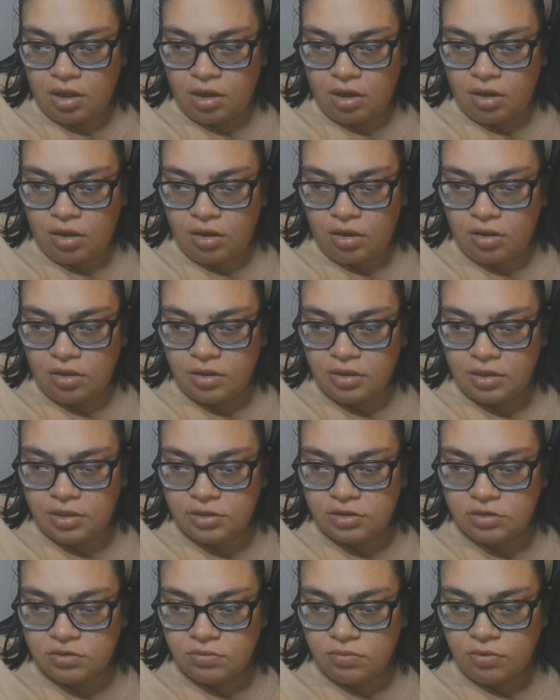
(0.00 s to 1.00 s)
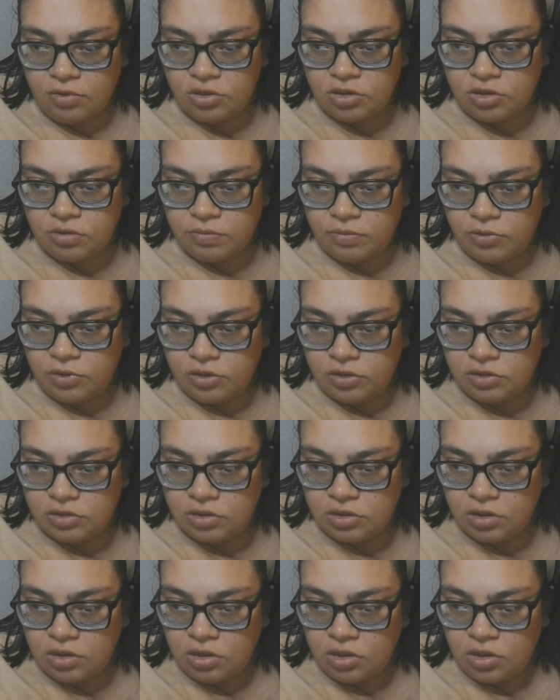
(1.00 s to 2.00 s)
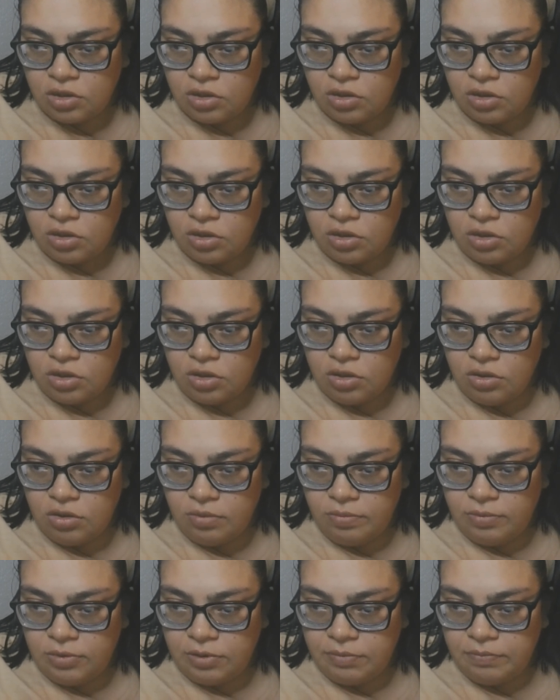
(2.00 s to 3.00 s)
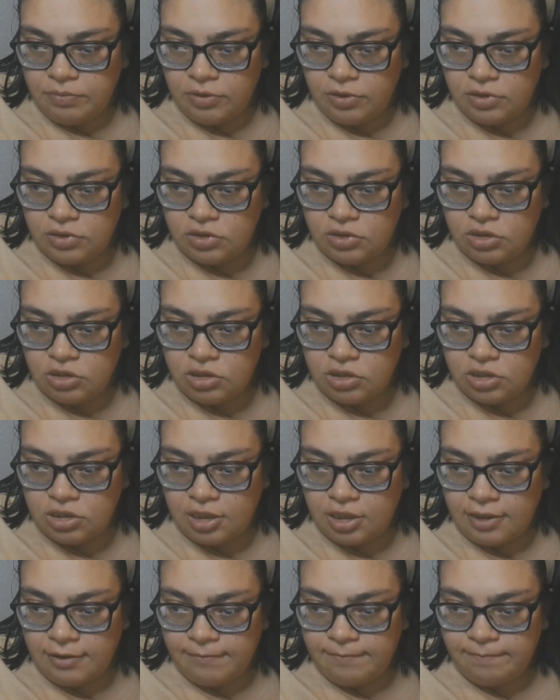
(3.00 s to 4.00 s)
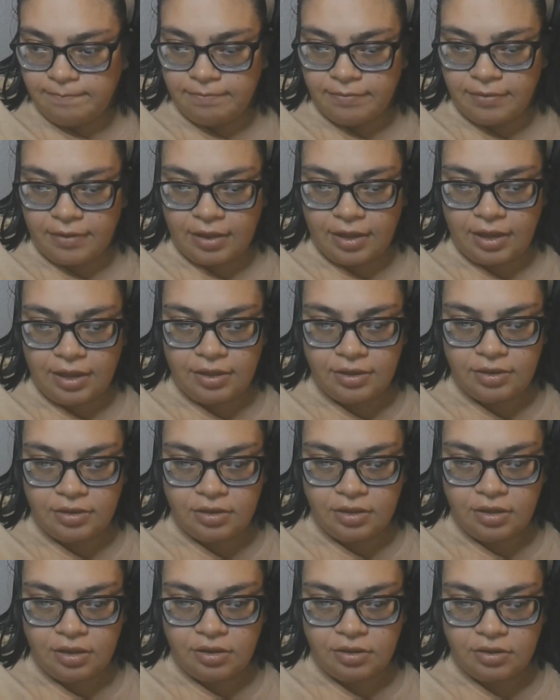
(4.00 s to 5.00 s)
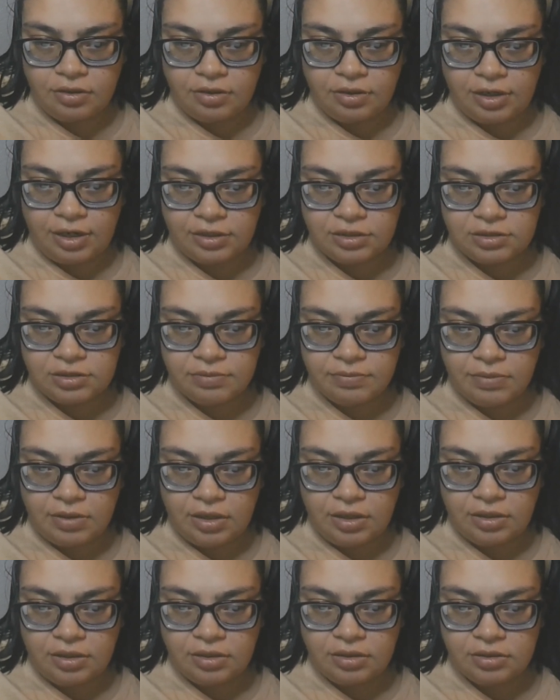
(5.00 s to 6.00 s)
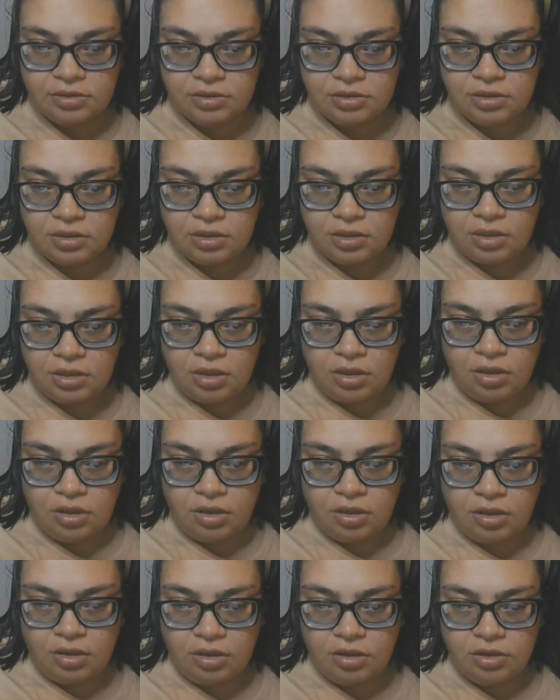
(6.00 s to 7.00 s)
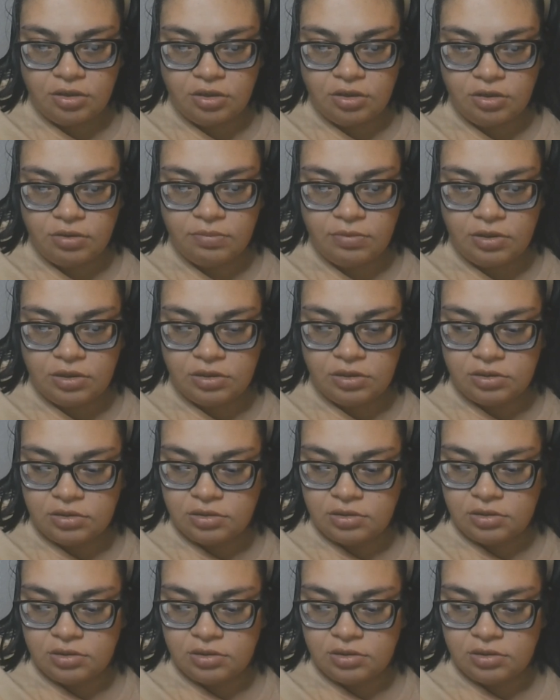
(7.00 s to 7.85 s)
all its worshippers, you'll be put to shame, and the craftsmen are humans.